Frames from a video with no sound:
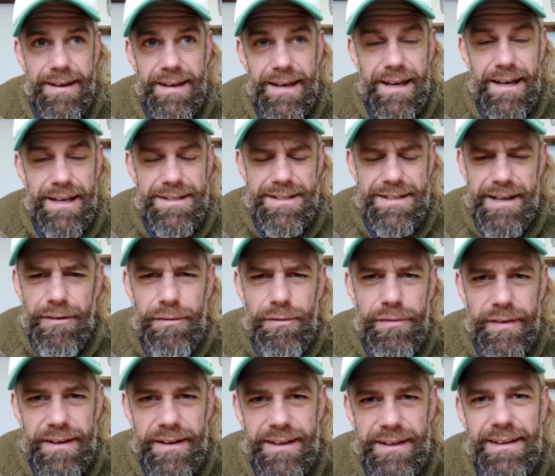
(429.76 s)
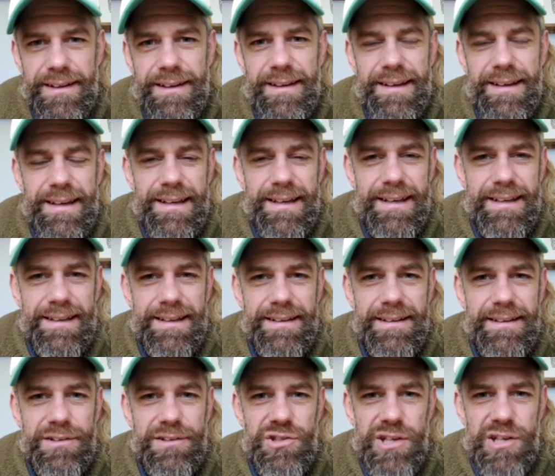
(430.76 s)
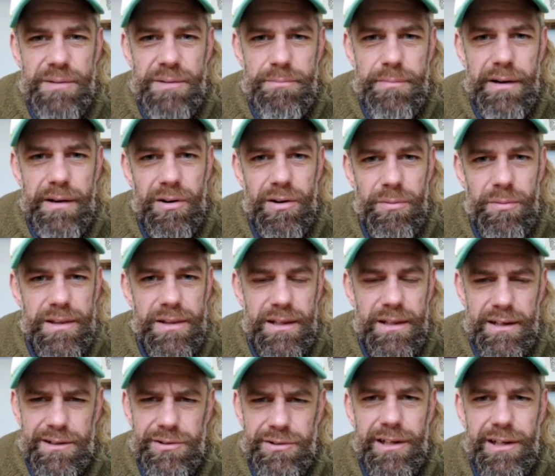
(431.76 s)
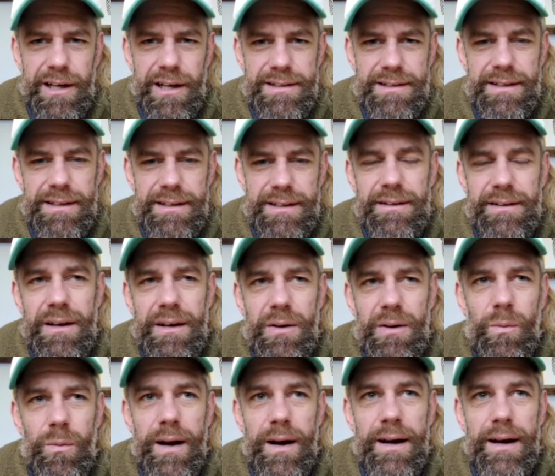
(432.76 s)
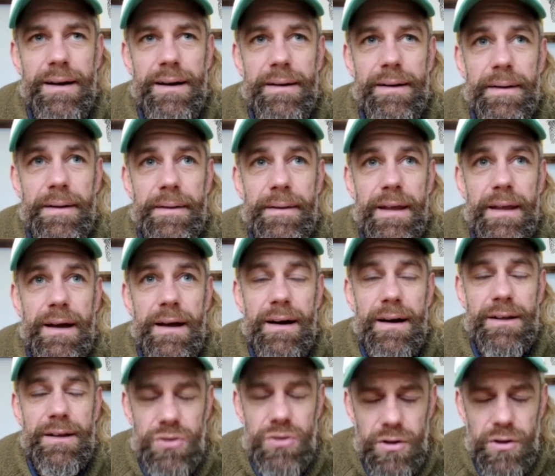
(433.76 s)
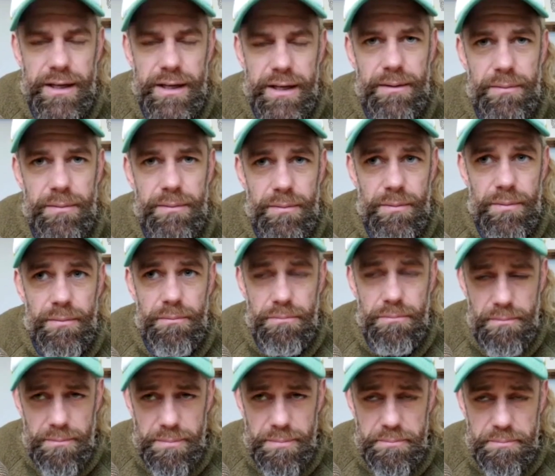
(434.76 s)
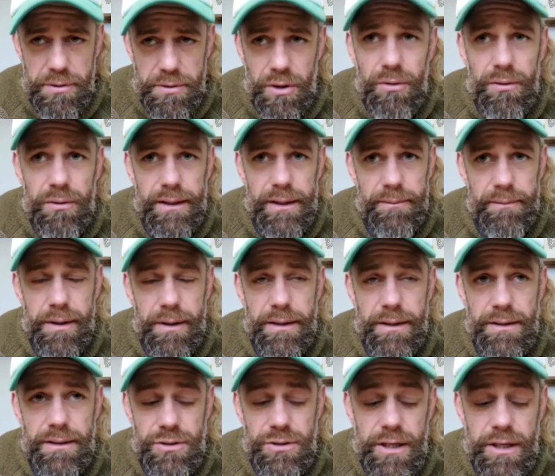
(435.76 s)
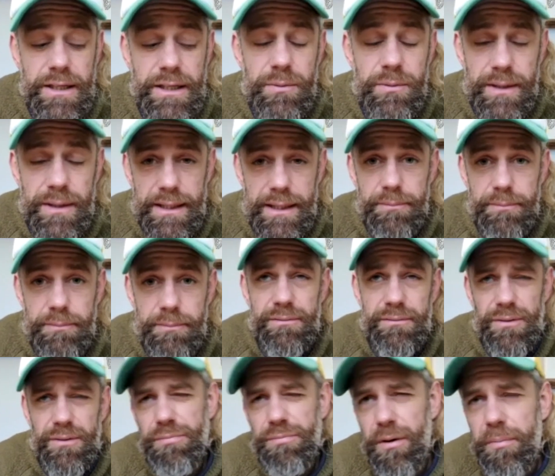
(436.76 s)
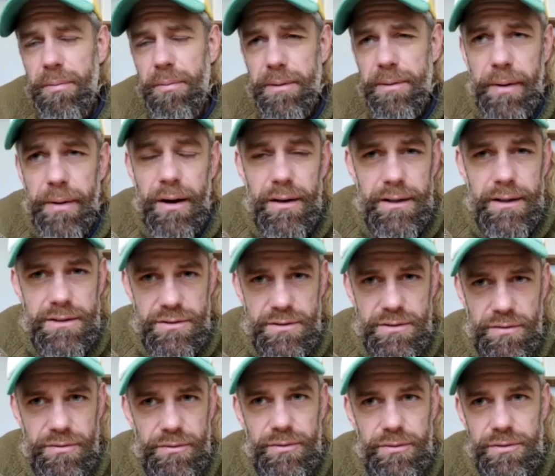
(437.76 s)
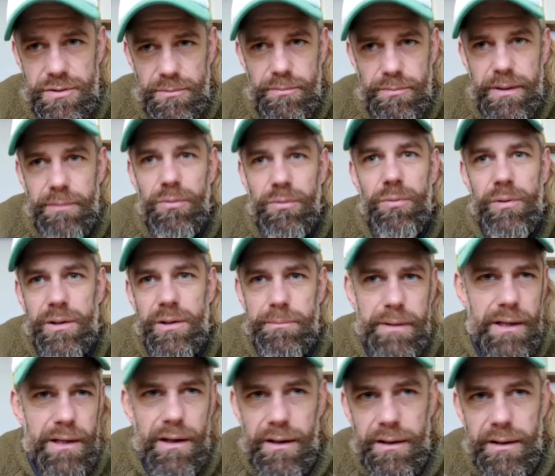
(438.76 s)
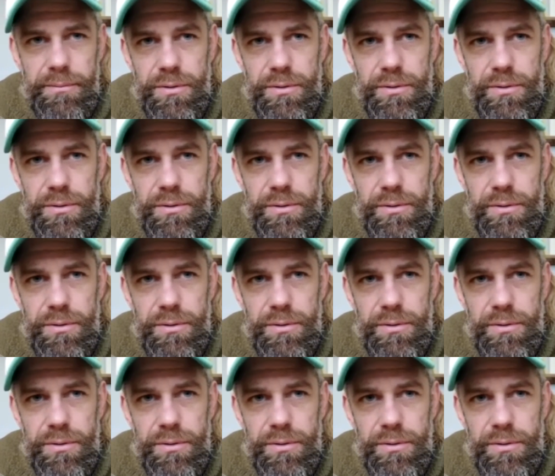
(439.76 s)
selfie in a gym mirror with like good lighting, where I took it purely and genuinely, well, probably partly because I thought some people would be like,